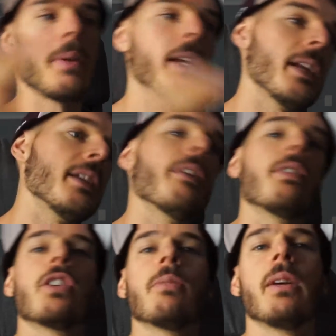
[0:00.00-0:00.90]
being in a
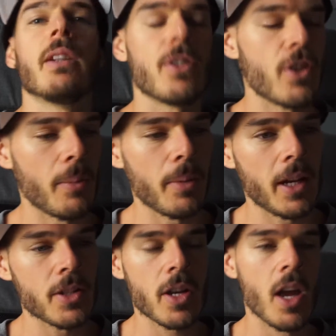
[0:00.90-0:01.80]
deficit, being in a
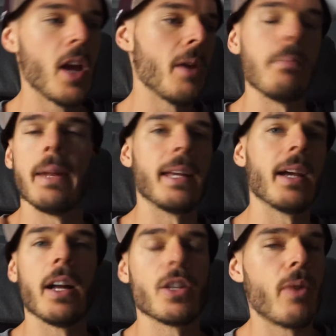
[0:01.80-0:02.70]
surplus, mini
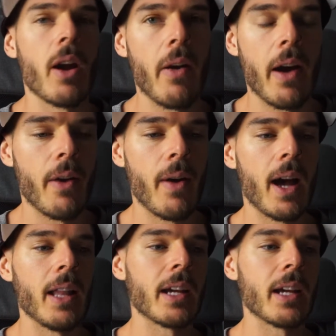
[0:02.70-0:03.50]
cuts, rah, rah, rah.